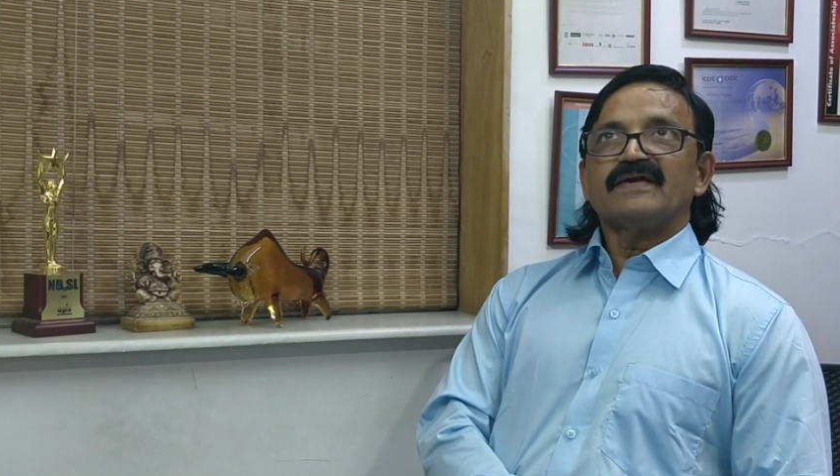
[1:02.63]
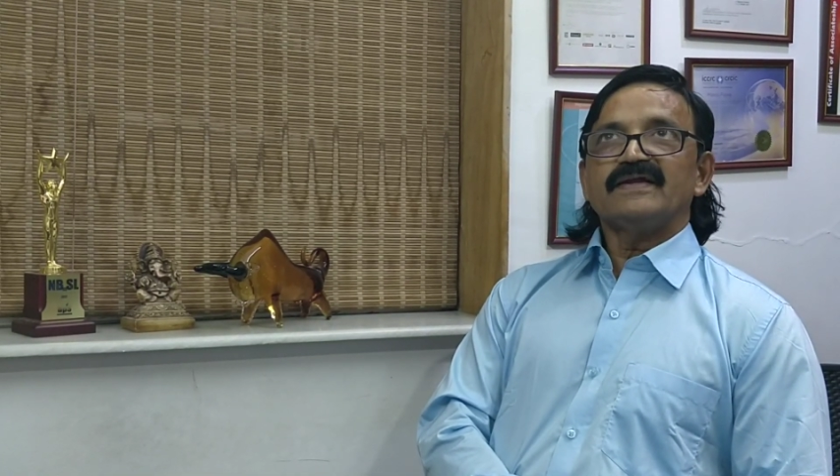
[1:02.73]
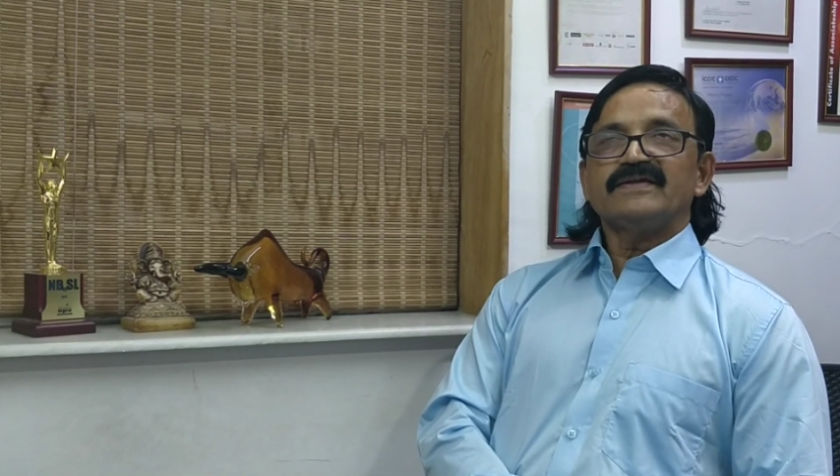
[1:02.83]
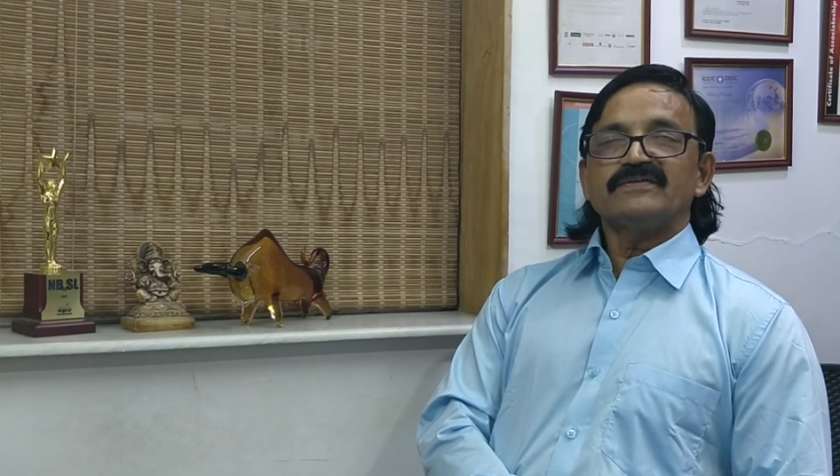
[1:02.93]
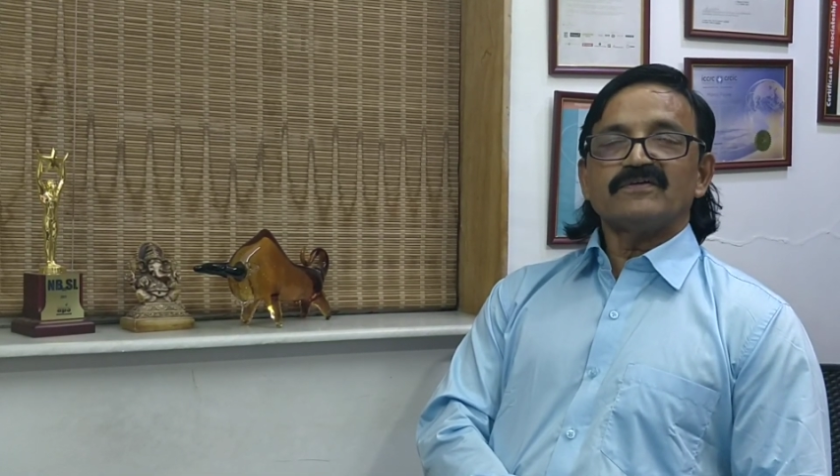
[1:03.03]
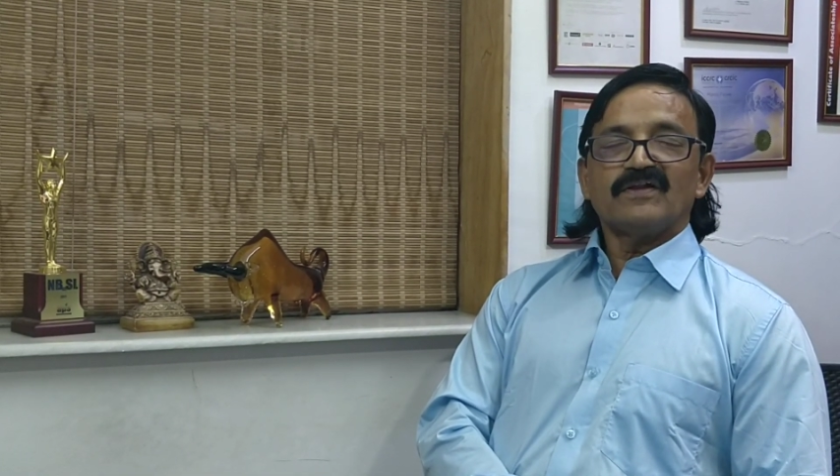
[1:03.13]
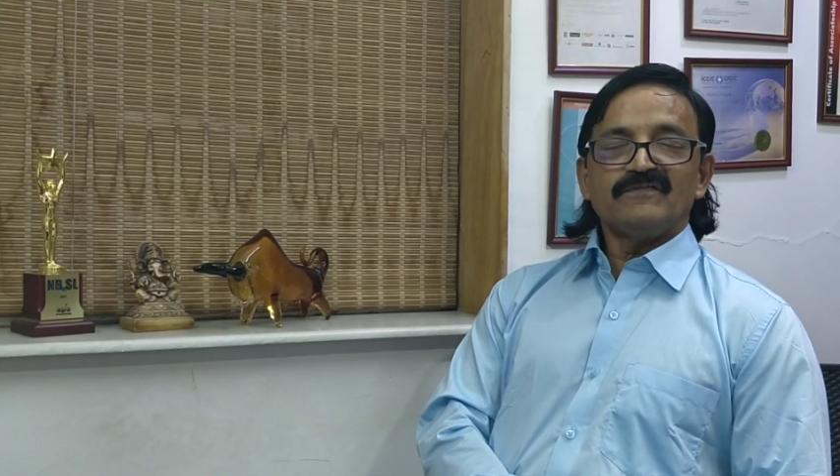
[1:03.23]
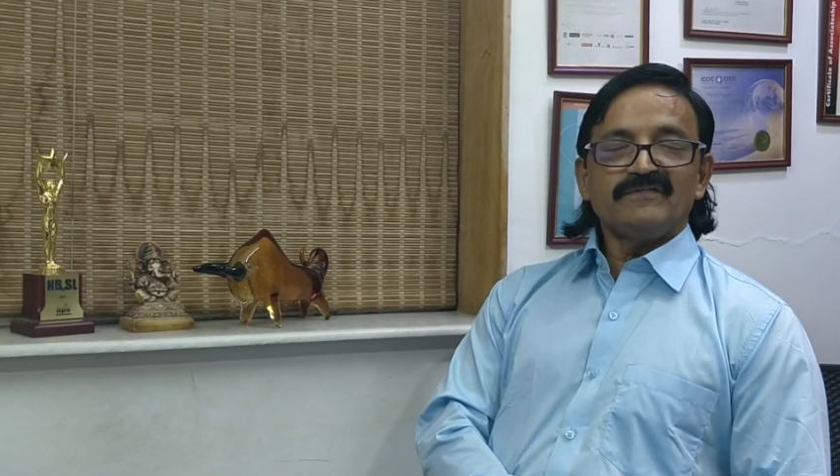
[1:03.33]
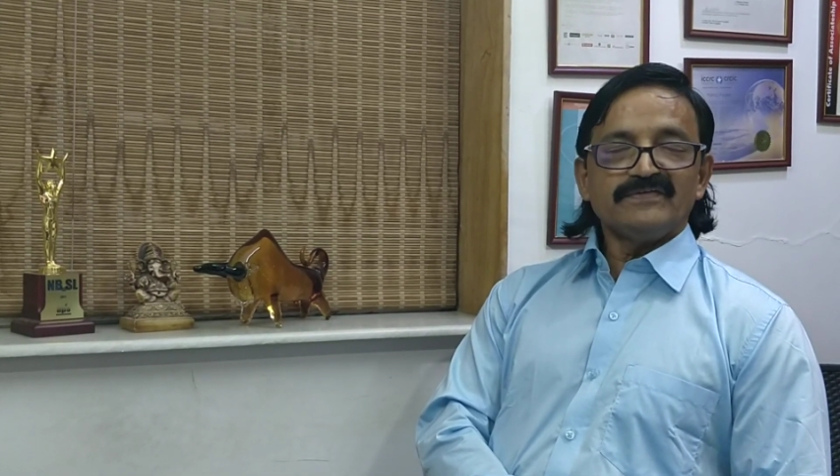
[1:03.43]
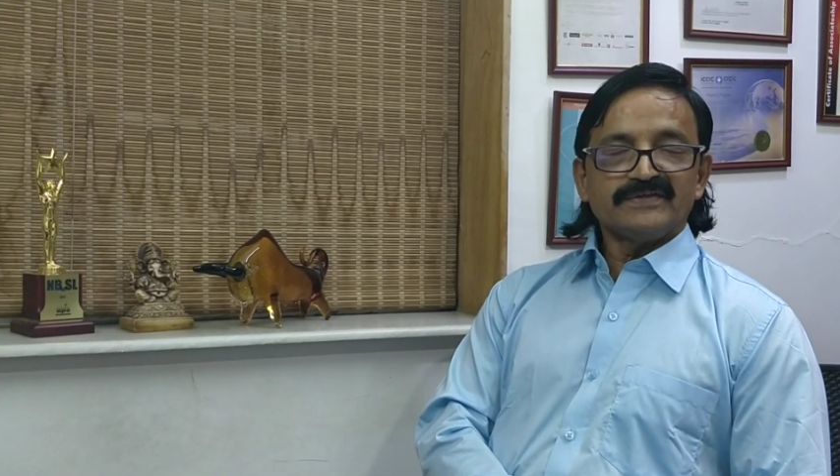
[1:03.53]
it is
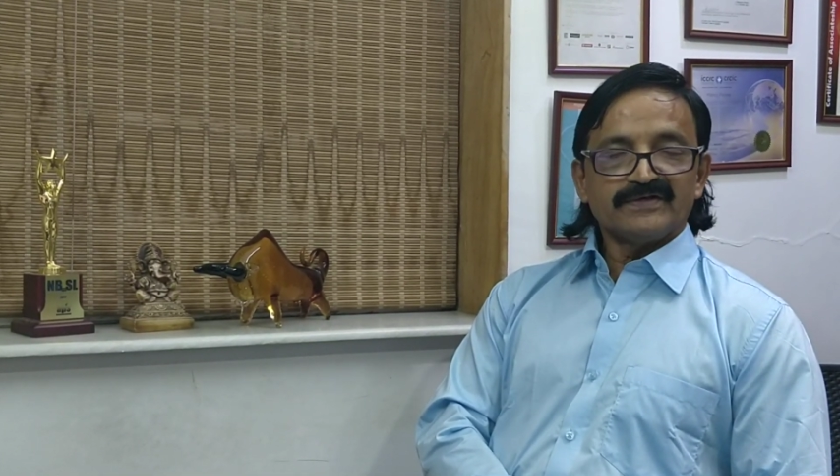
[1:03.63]
always a